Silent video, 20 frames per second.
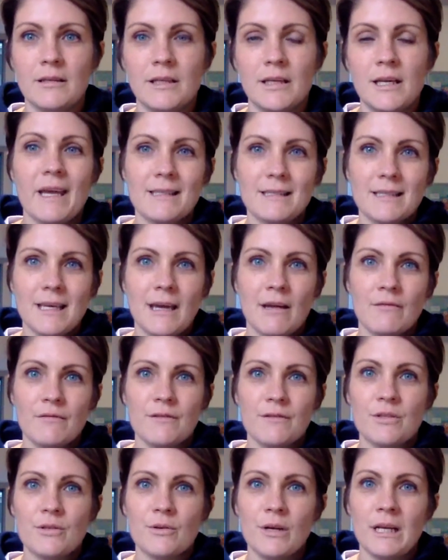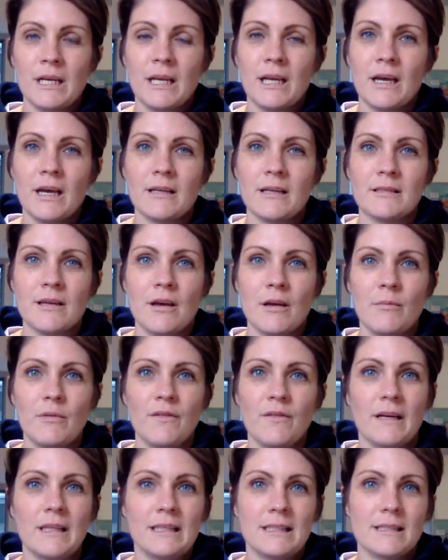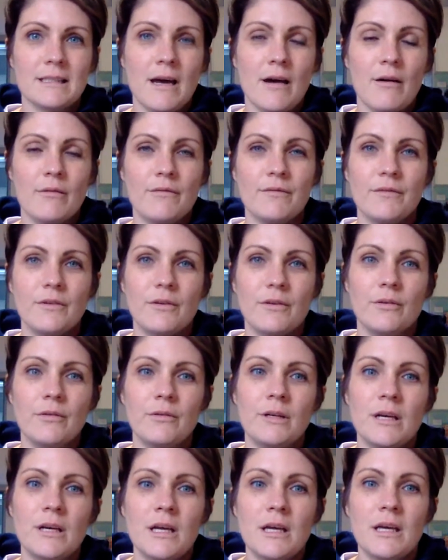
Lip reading: Thanks again for joining us. I hope you find this helpful.